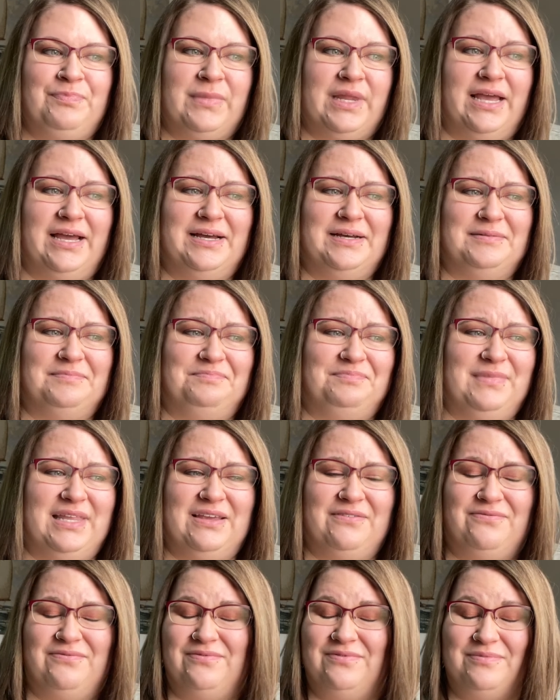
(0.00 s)

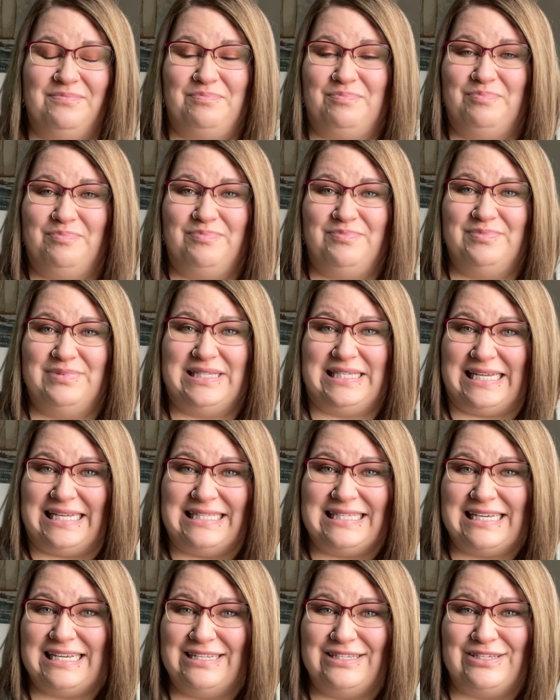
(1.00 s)
If
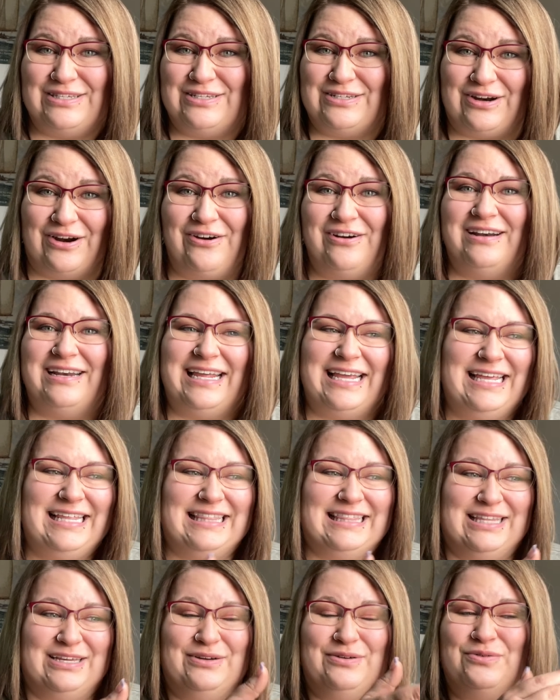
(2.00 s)
seeds can start in